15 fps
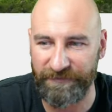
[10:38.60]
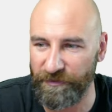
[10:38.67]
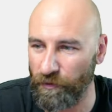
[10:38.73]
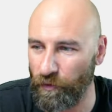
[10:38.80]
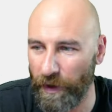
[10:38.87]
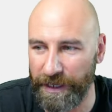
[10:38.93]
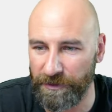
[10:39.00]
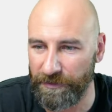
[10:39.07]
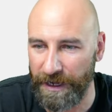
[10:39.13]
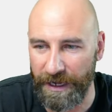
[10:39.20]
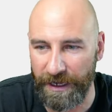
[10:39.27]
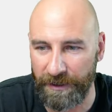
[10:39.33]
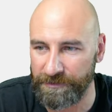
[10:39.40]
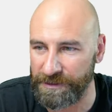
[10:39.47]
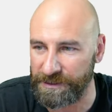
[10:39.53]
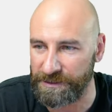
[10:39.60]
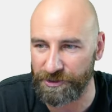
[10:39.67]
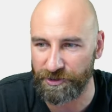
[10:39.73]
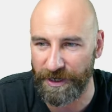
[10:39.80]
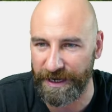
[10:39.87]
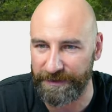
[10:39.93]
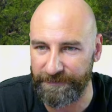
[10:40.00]
to wait around and
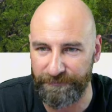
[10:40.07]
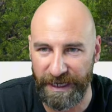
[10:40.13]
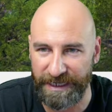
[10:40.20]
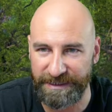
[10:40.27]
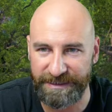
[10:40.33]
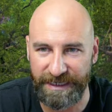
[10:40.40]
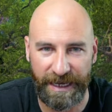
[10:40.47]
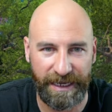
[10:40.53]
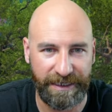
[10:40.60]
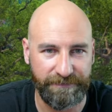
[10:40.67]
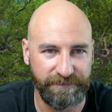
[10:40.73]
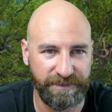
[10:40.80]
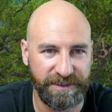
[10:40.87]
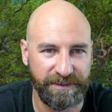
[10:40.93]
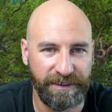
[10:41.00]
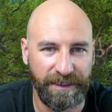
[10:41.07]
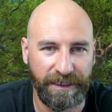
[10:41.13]
try it many times.